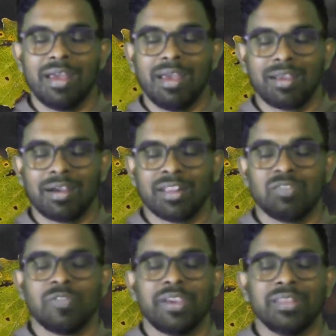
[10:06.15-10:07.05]
a correct
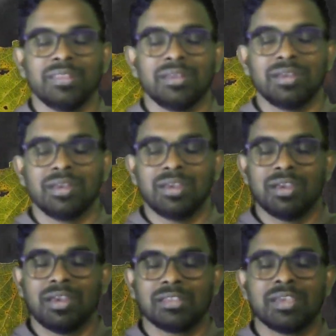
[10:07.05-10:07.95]
faith,
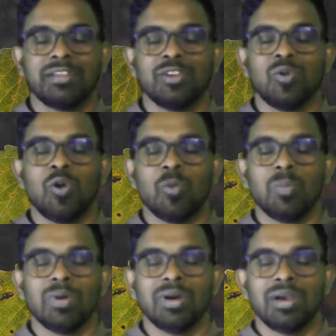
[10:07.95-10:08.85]
a certain hope,